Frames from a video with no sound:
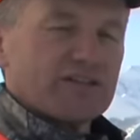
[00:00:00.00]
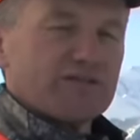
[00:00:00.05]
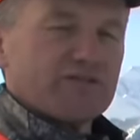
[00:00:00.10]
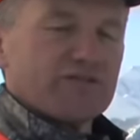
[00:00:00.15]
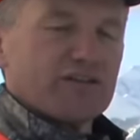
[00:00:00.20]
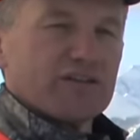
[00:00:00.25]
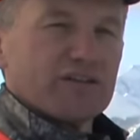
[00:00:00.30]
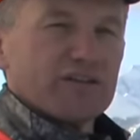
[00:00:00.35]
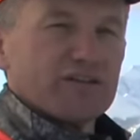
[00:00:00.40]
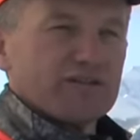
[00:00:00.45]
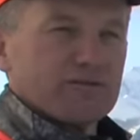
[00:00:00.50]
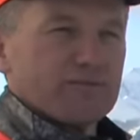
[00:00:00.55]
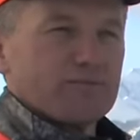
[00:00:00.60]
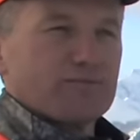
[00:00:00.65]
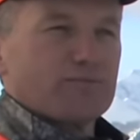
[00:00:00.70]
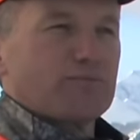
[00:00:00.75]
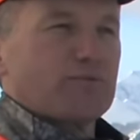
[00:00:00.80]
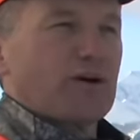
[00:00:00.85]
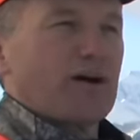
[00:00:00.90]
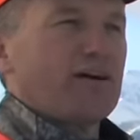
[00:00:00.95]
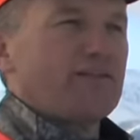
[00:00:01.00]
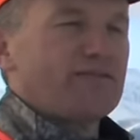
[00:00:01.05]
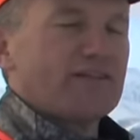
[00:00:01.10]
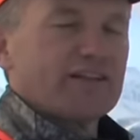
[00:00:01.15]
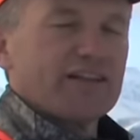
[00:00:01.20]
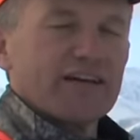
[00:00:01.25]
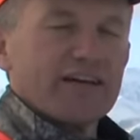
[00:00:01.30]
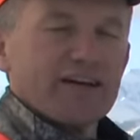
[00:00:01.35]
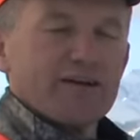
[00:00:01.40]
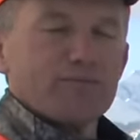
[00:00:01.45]
of the
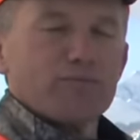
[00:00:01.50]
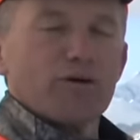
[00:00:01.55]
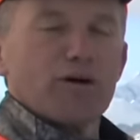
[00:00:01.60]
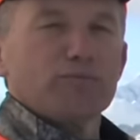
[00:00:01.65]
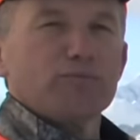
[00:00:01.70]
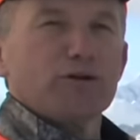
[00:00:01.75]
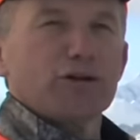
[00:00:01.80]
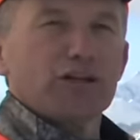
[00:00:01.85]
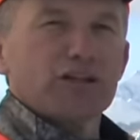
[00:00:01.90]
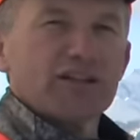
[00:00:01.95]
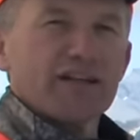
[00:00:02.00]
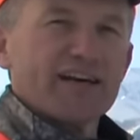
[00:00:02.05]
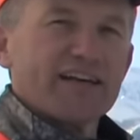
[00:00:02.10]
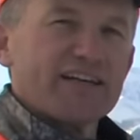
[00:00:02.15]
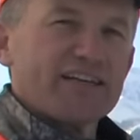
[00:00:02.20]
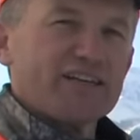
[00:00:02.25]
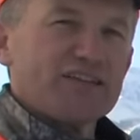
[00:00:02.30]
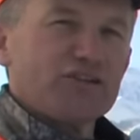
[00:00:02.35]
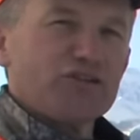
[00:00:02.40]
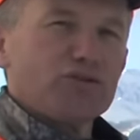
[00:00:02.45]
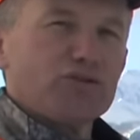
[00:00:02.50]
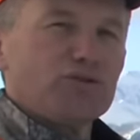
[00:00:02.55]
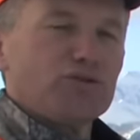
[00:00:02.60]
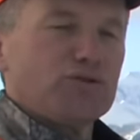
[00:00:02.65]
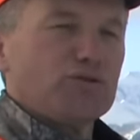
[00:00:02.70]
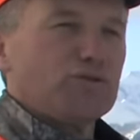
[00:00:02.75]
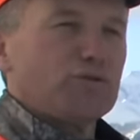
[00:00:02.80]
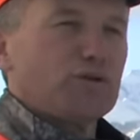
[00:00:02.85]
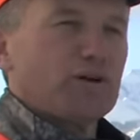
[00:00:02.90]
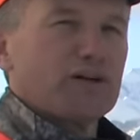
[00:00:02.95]
private land, public land issue.
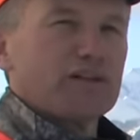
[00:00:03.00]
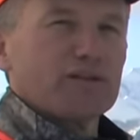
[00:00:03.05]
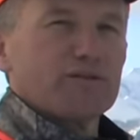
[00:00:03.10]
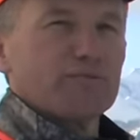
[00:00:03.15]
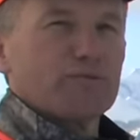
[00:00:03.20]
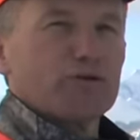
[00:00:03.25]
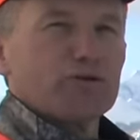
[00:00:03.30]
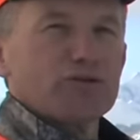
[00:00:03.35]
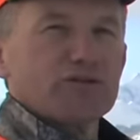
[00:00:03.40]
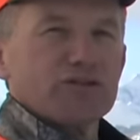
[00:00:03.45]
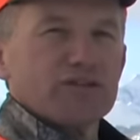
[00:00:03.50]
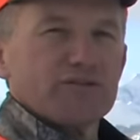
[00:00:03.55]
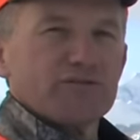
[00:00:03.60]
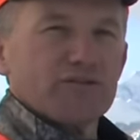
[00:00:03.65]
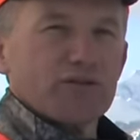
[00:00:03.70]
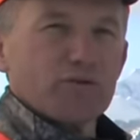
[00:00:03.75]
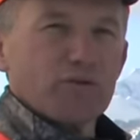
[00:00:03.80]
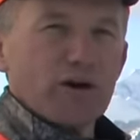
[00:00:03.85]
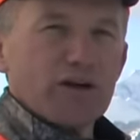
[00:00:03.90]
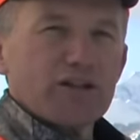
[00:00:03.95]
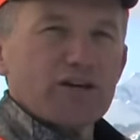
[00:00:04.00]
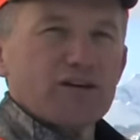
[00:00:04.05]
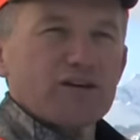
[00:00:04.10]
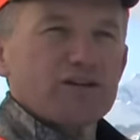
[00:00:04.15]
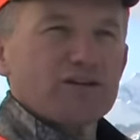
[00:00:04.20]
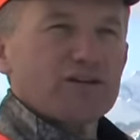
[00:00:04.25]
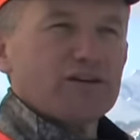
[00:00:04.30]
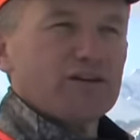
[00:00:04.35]
We're at the mercy of the weather.